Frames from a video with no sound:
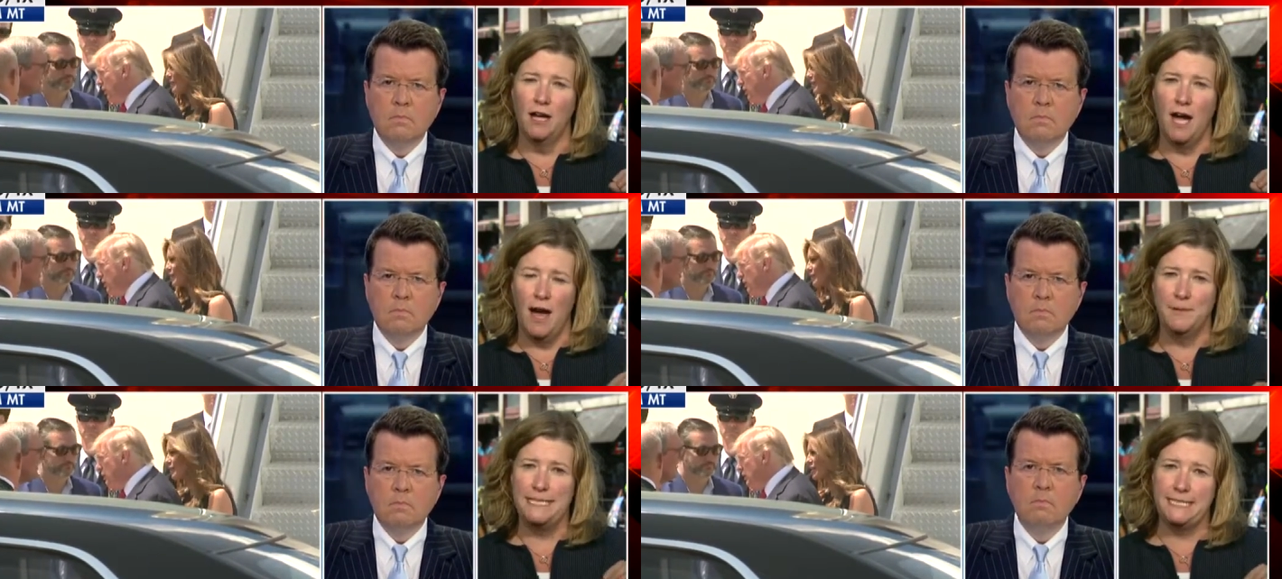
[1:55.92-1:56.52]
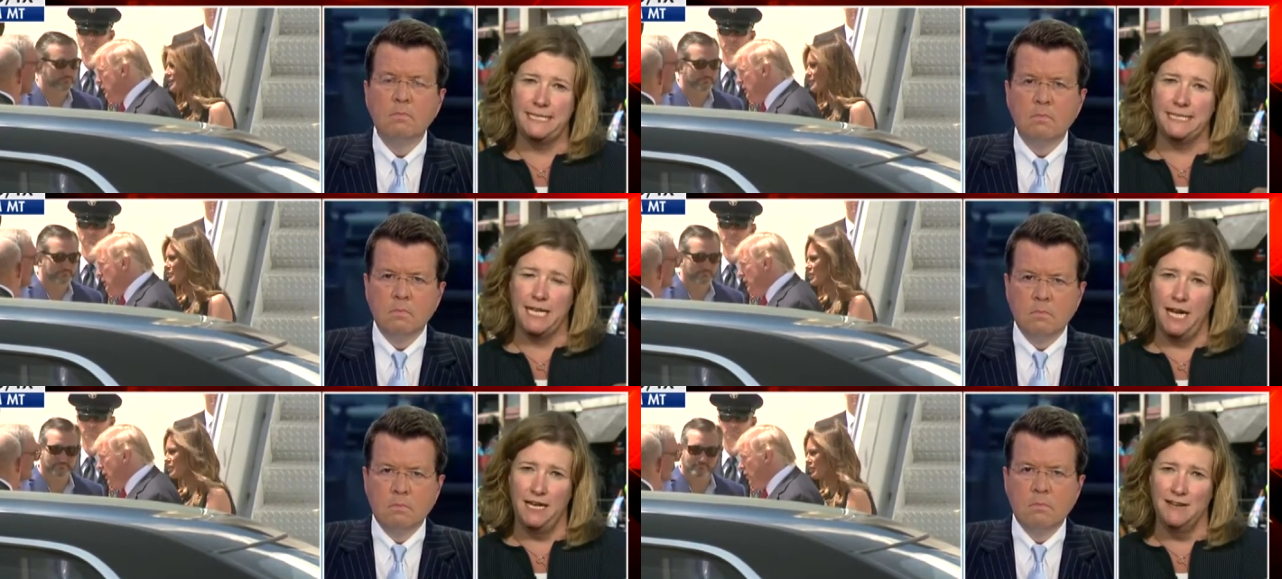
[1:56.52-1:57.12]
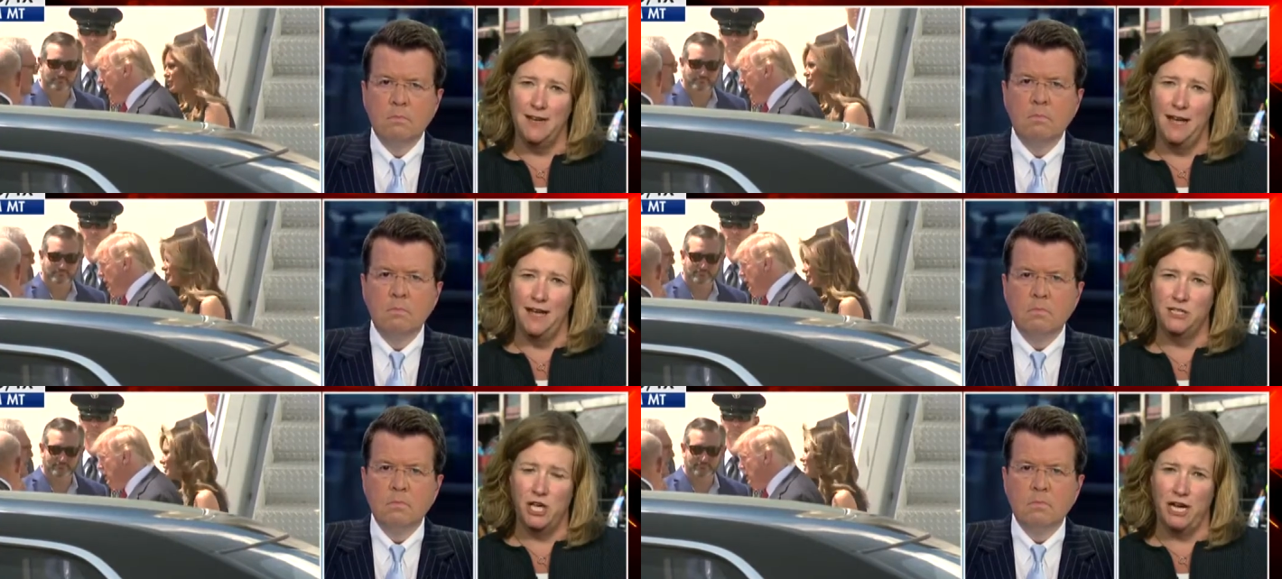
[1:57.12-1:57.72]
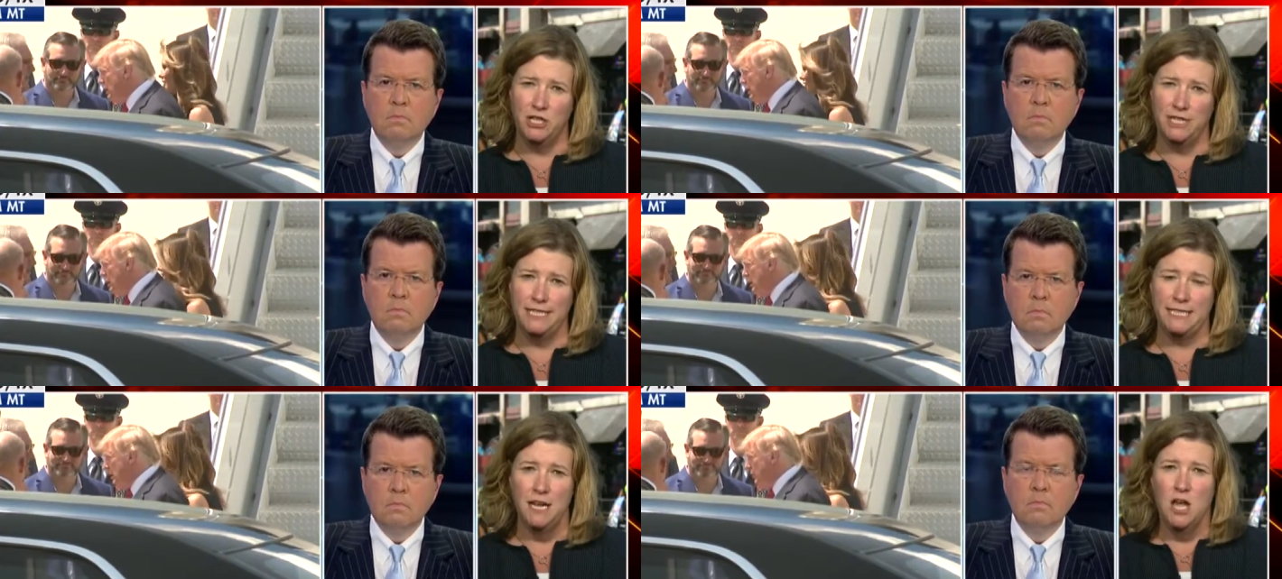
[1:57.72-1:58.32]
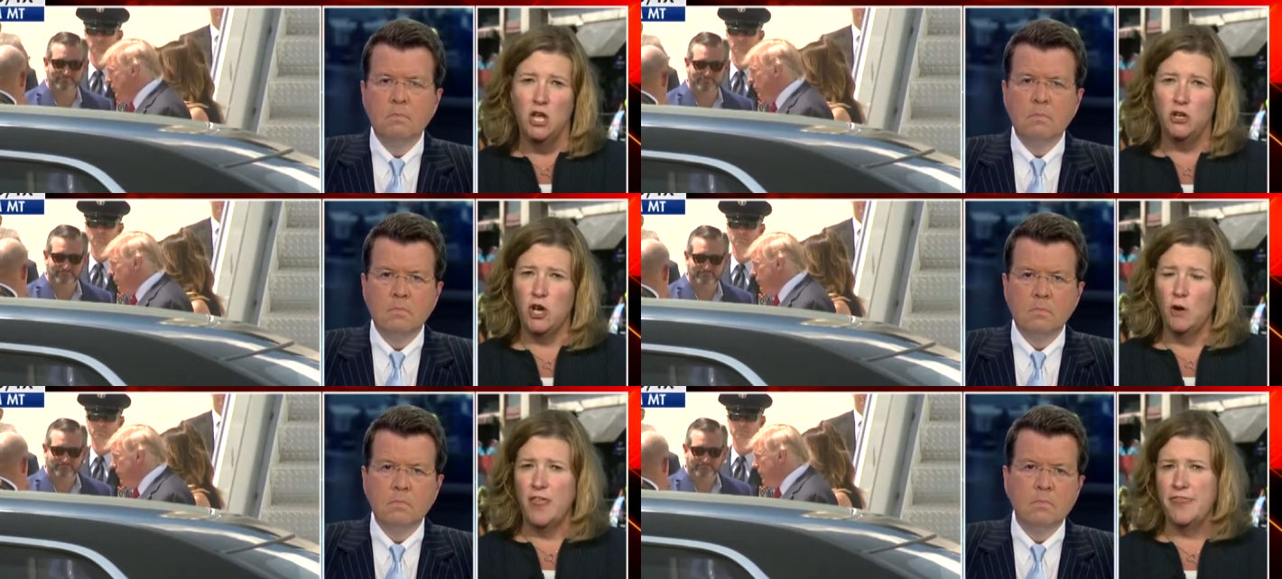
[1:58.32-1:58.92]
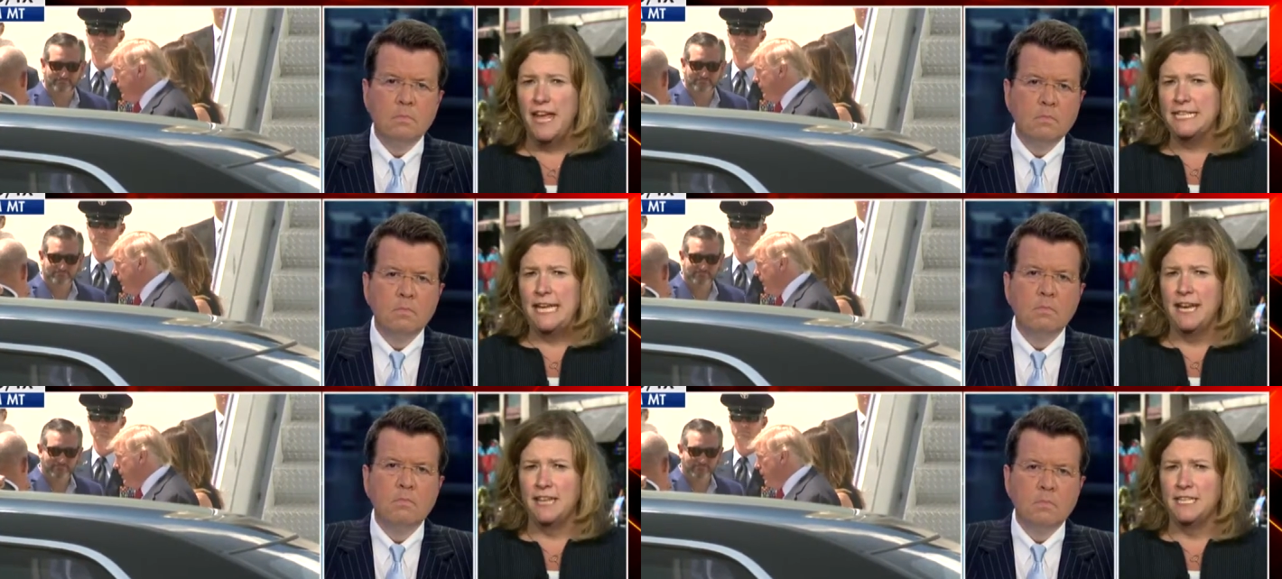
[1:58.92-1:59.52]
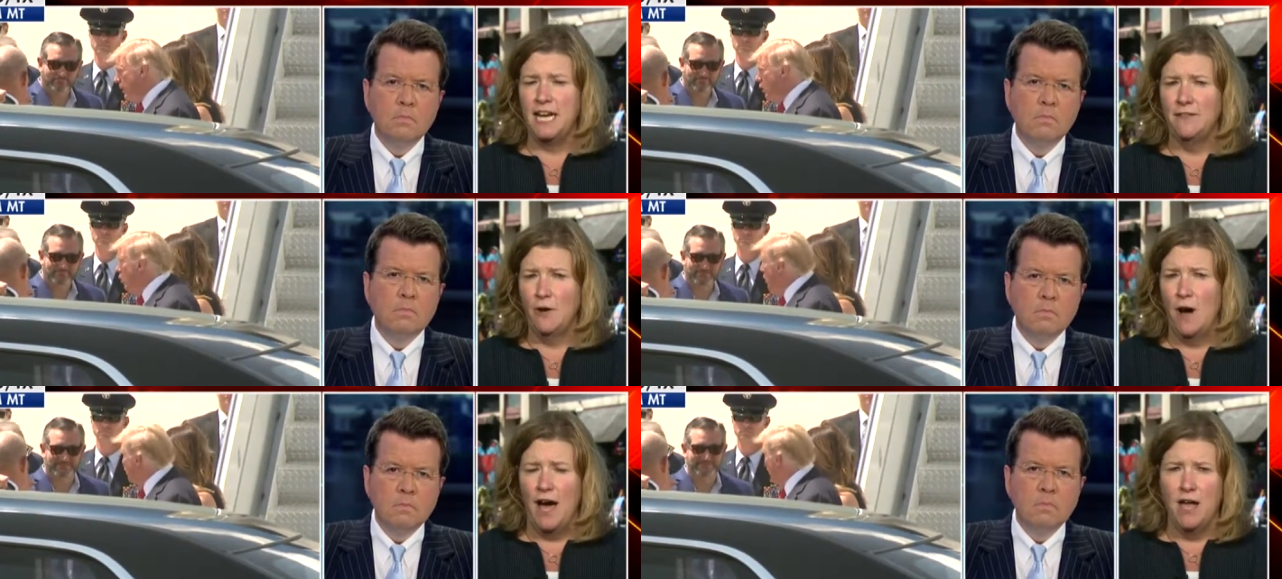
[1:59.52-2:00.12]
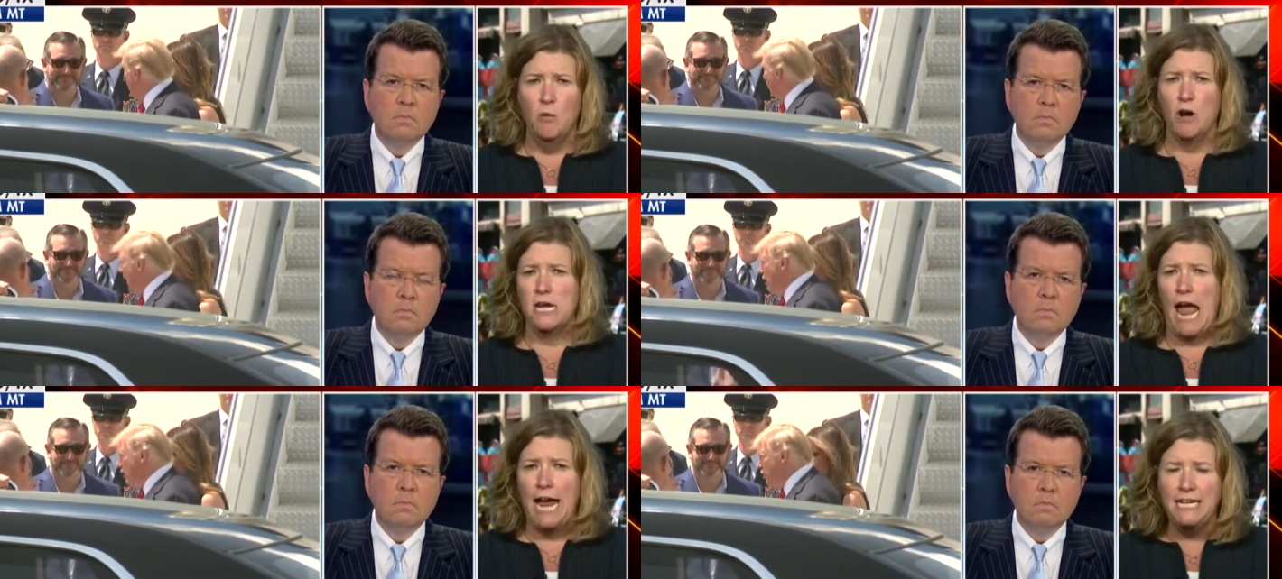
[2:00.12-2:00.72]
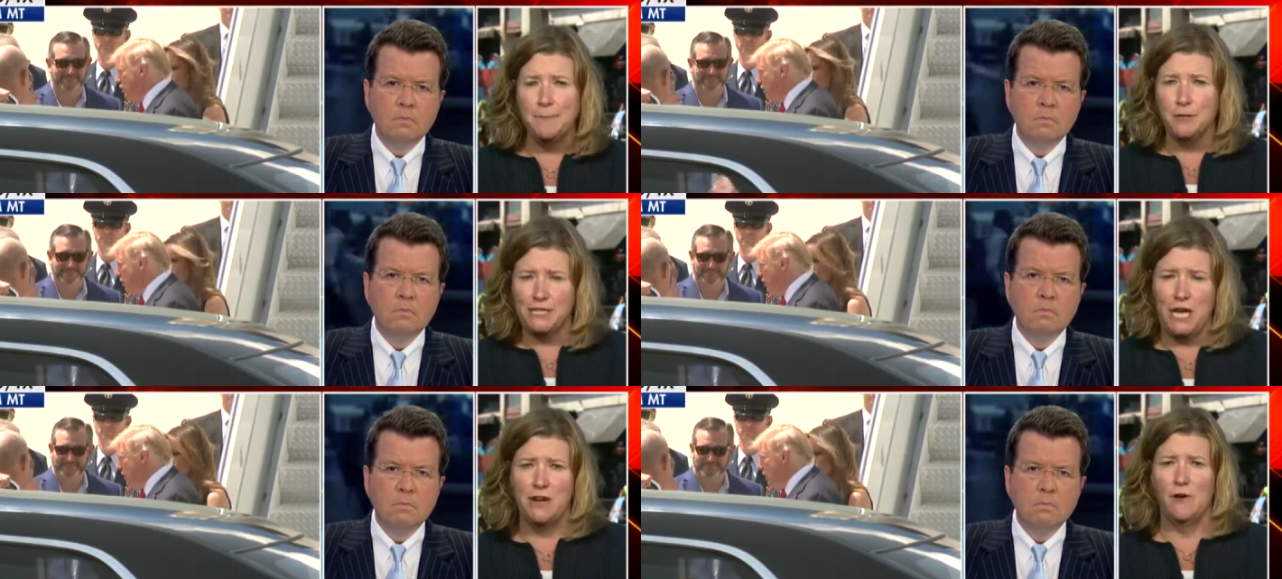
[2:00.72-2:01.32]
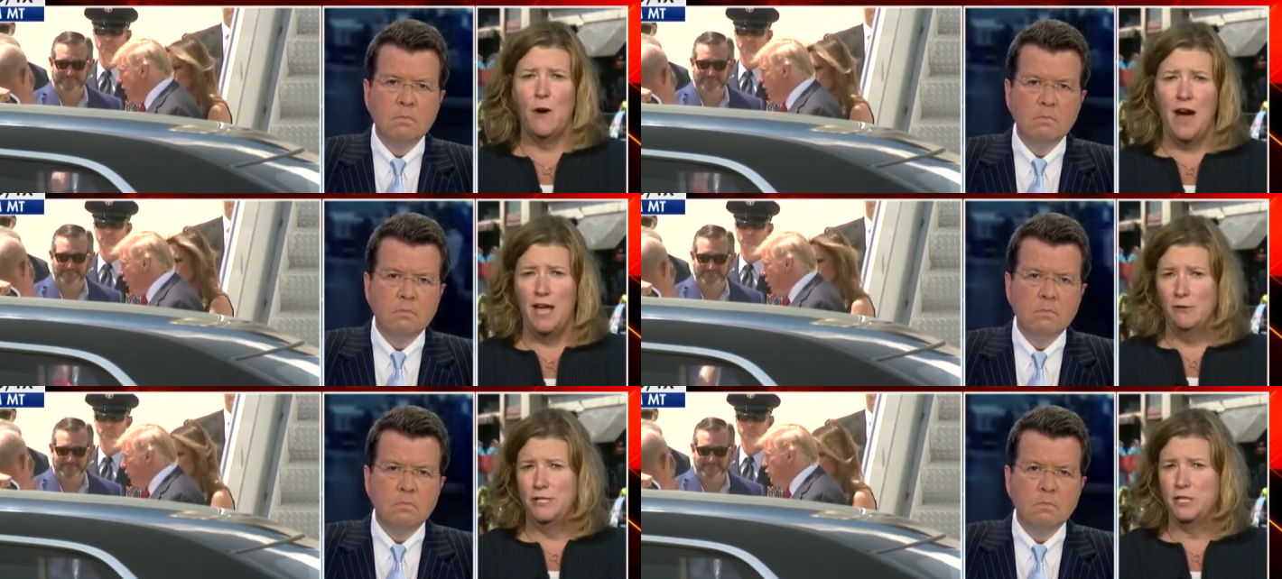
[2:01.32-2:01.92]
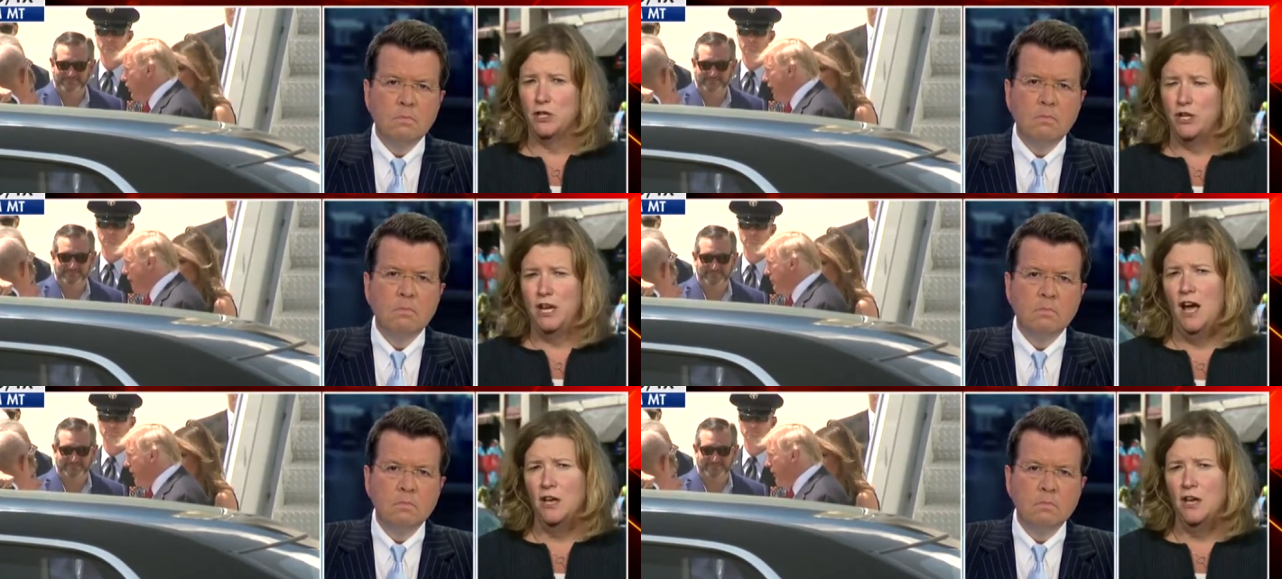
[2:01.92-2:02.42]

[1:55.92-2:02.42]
Speaker 1: common sense gun uh, changes, you know, and things like in the state of Ohio, where ninety percent of Ohioans agree on